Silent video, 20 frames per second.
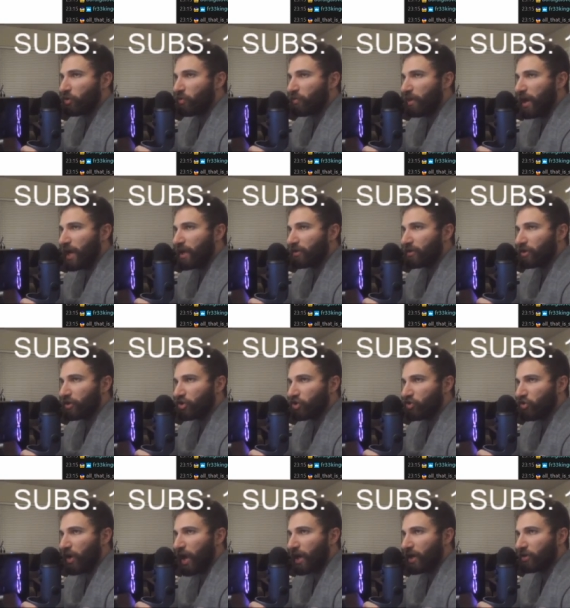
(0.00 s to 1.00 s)
made the
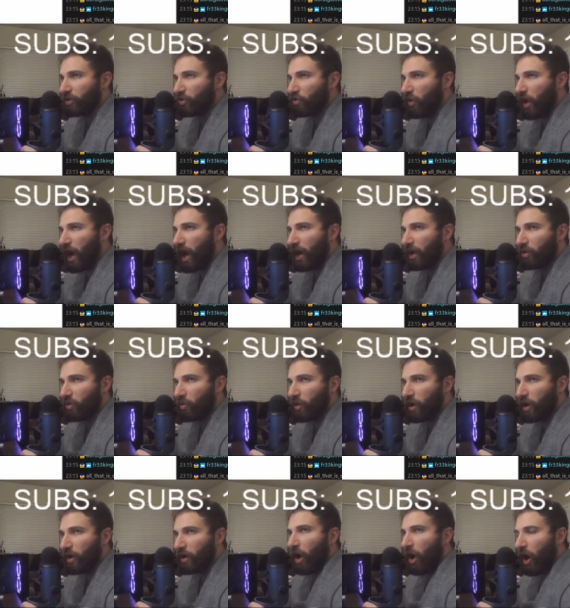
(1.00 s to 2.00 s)
trek to
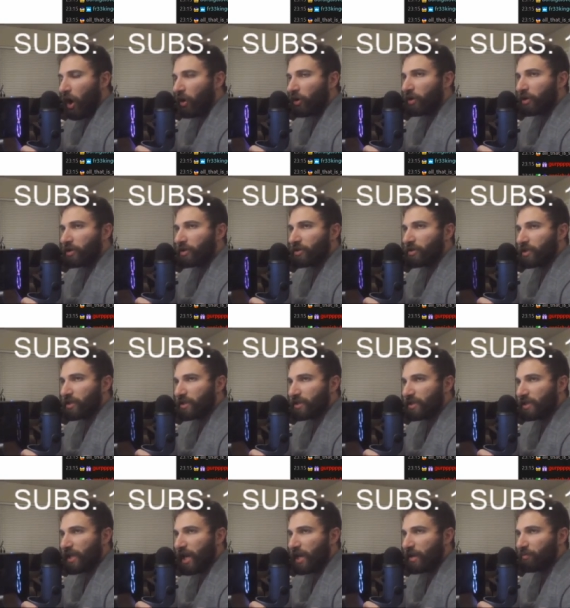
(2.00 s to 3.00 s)
Ottawa aren't the
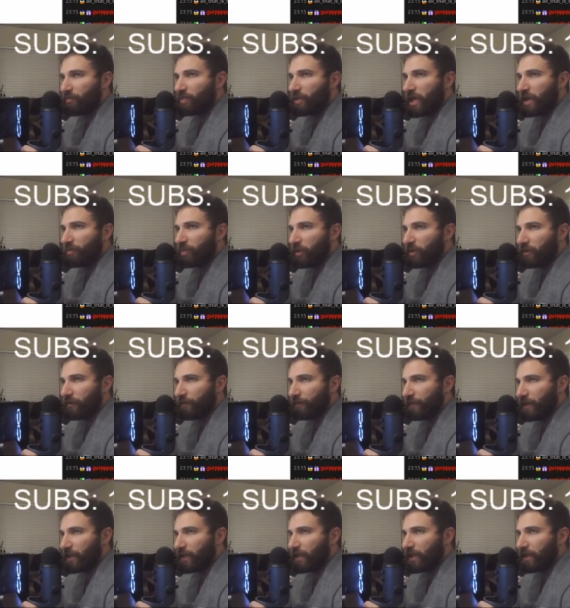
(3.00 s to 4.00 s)
same people
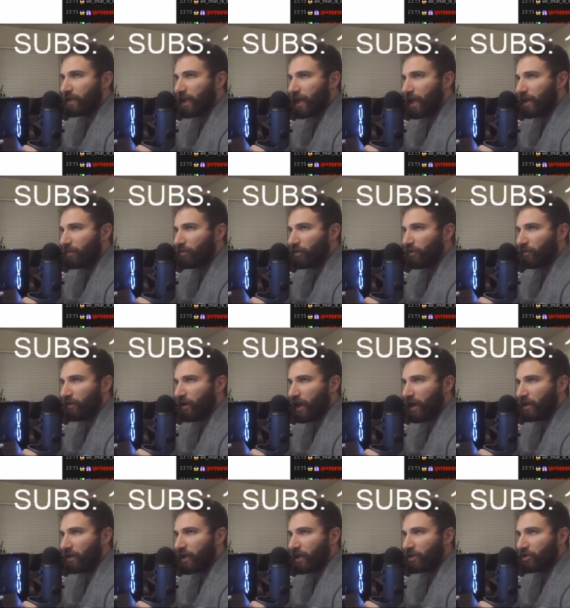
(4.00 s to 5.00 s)
filling labor
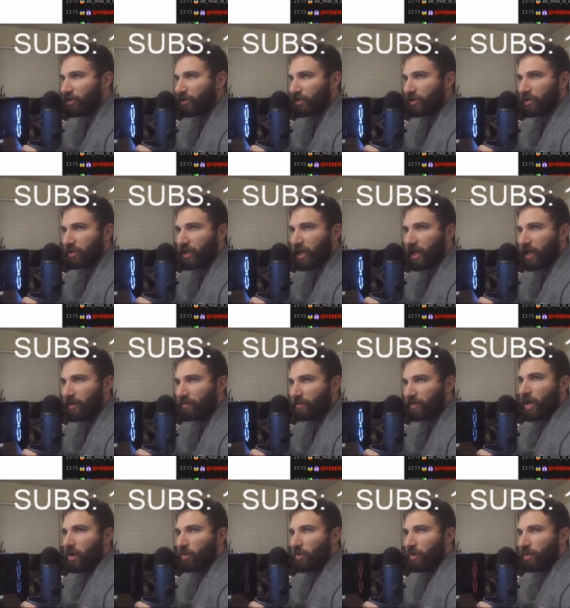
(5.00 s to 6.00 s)
violations
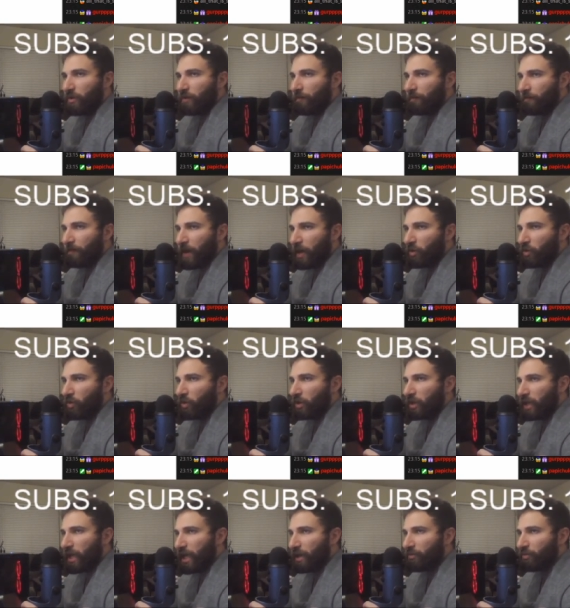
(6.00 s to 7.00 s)
claims with the federal
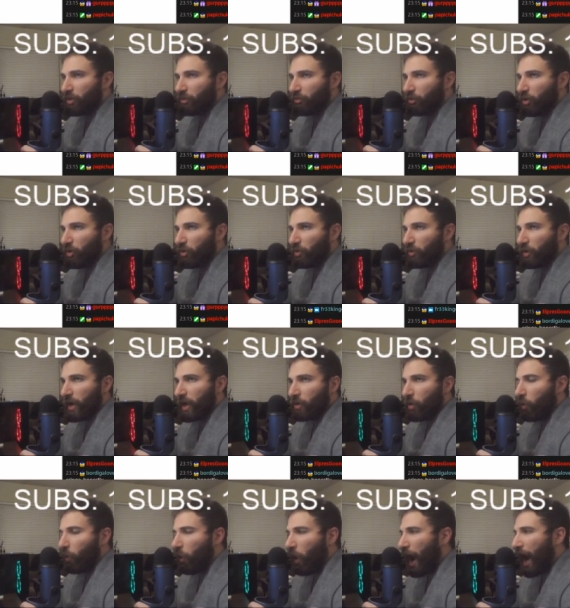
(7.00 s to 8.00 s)
labor program.
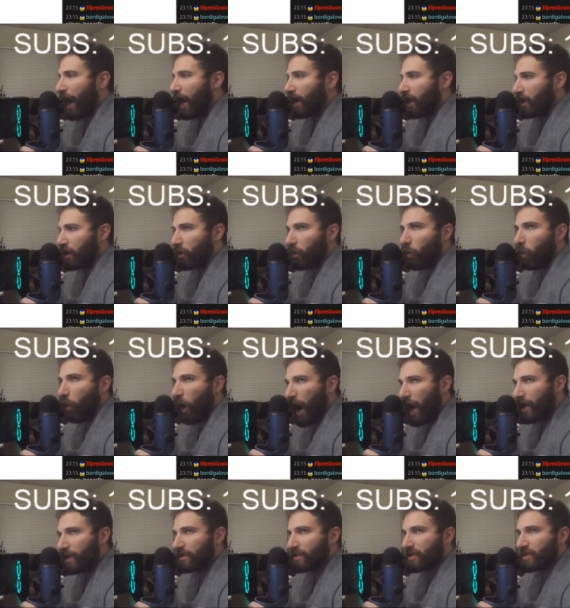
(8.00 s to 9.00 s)
Why? Why
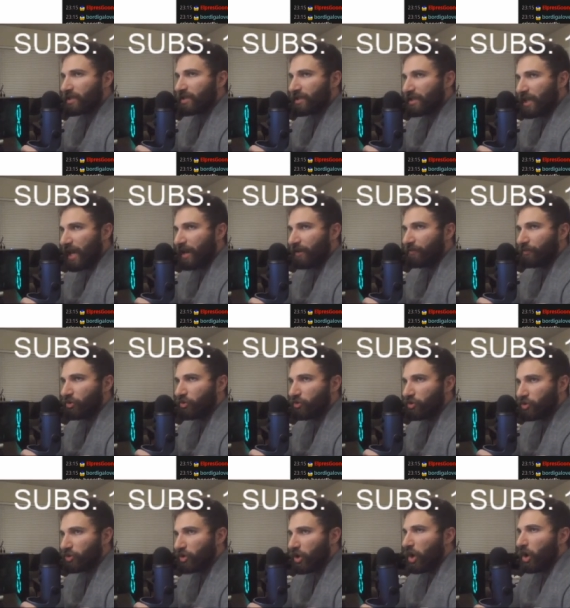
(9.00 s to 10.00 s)
is it safe to
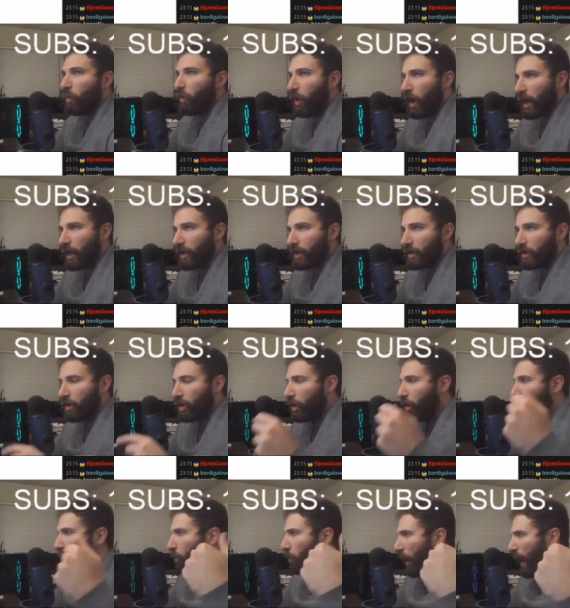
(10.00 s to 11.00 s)
us? One,
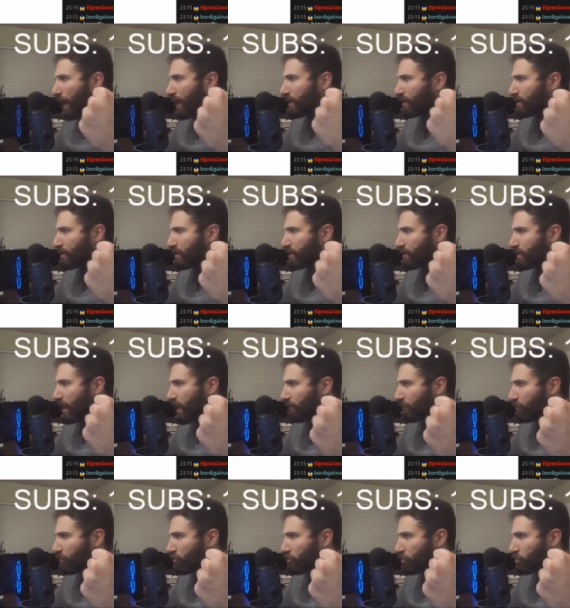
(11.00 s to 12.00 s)
why is it safe
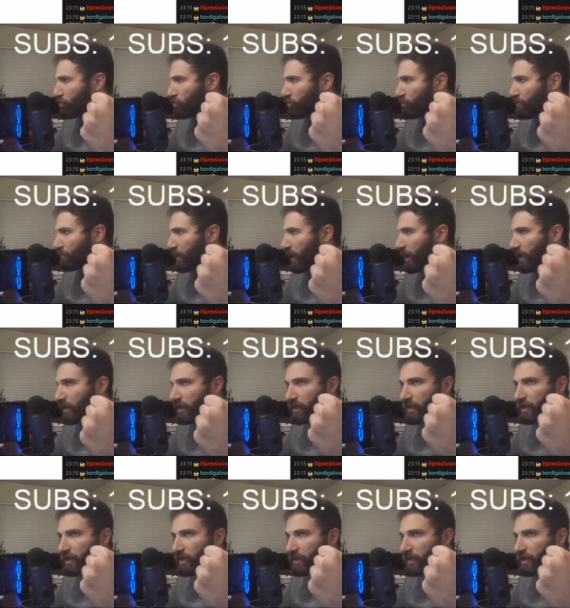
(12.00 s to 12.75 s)
to assume that?